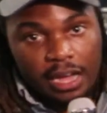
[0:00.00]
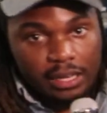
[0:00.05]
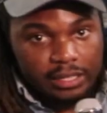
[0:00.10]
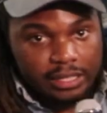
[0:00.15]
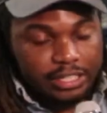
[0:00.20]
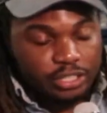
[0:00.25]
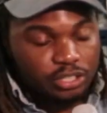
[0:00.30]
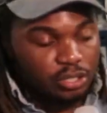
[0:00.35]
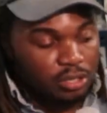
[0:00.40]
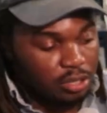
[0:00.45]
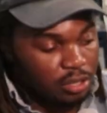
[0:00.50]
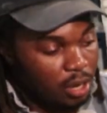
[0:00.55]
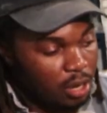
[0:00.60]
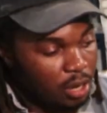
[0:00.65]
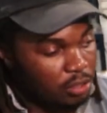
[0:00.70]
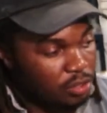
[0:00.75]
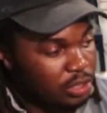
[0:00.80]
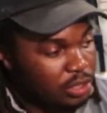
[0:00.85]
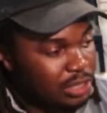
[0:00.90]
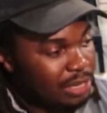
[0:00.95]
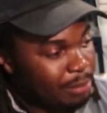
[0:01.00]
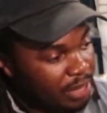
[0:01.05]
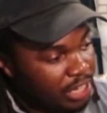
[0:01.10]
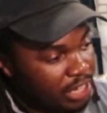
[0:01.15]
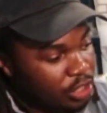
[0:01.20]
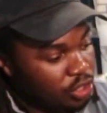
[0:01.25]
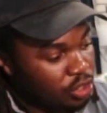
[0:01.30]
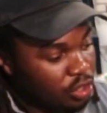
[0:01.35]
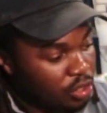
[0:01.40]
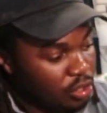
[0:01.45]
laser goggles and
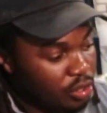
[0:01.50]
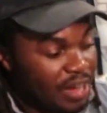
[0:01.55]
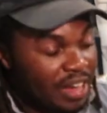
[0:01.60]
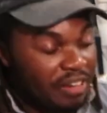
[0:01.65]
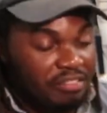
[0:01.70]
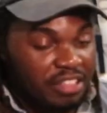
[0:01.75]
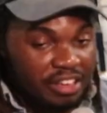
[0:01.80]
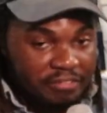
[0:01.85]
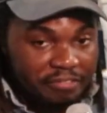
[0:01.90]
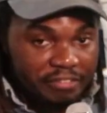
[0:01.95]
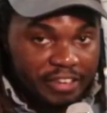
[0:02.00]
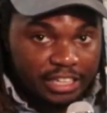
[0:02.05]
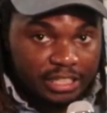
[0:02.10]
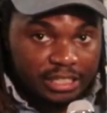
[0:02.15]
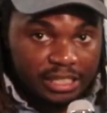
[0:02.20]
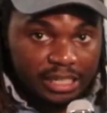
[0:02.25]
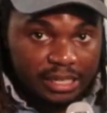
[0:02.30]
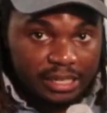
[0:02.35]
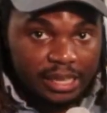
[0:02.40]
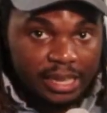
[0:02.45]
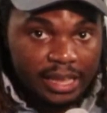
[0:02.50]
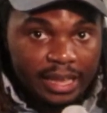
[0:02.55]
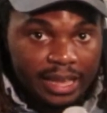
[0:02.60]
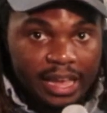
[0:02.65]
making sure you have that venting